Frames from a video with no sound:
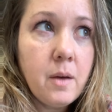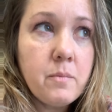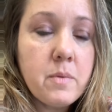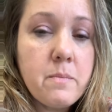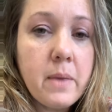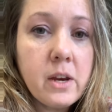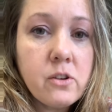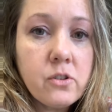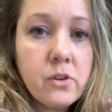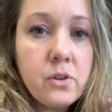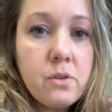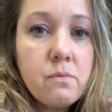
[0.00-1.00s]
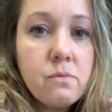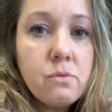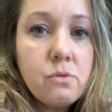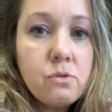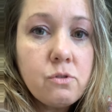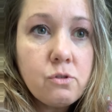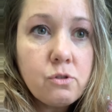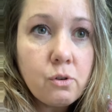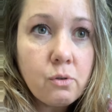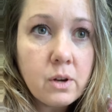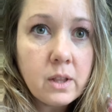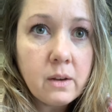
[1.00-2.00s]
But make sure you
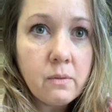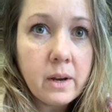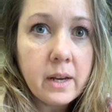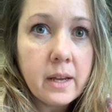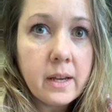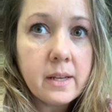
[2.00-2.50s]
thoroughly read it,